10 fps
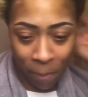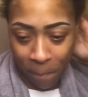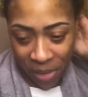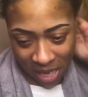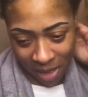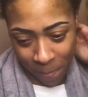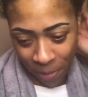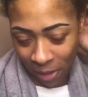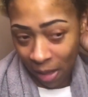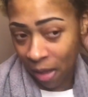big
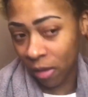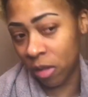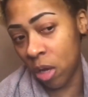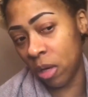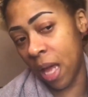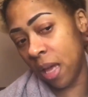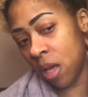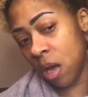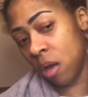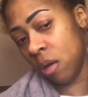plug though, like
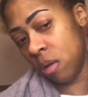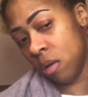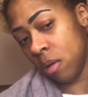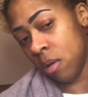yo.